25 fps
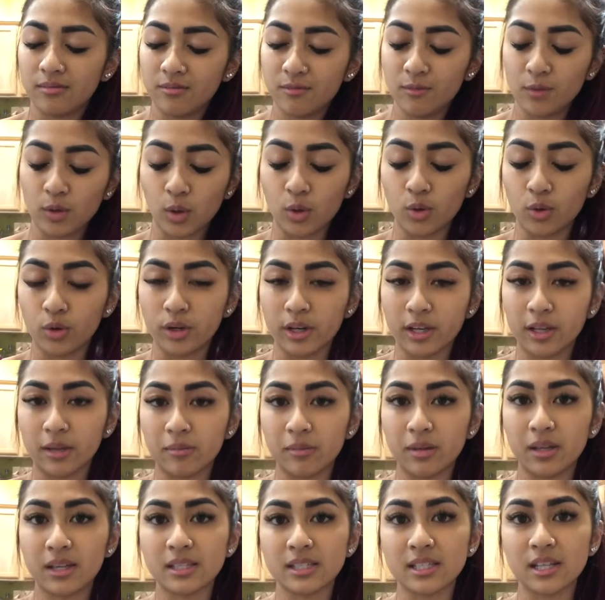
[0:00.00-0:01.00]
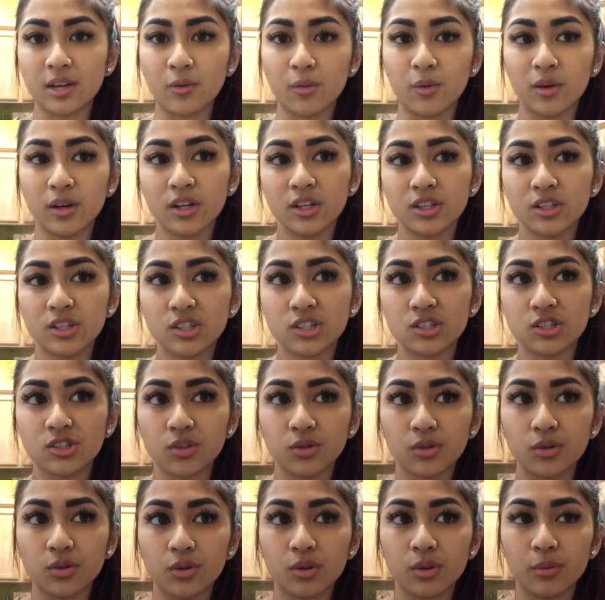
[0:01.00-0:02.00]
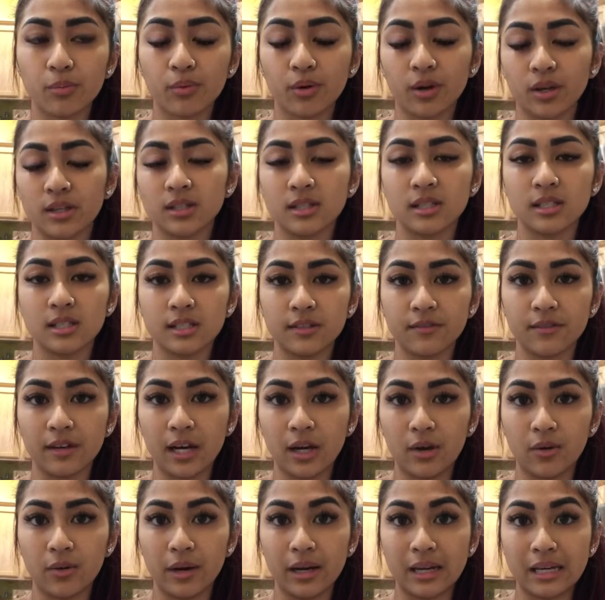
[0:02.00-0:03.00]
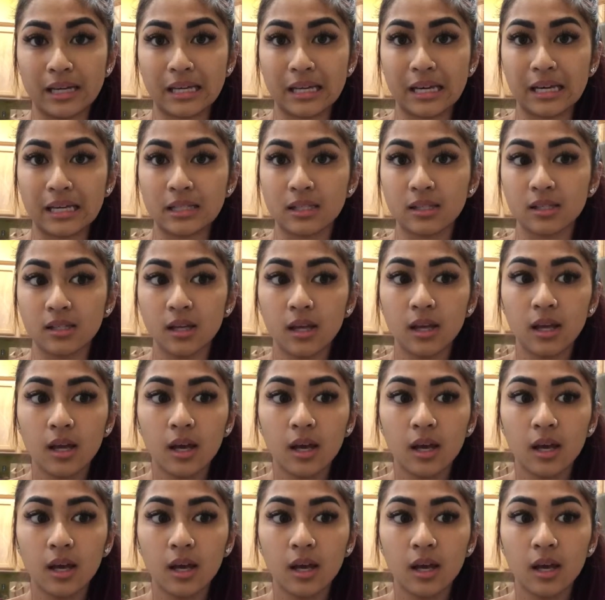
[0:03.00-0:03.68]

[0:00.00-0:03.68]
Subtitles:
recording because I want to just show you the process of how I get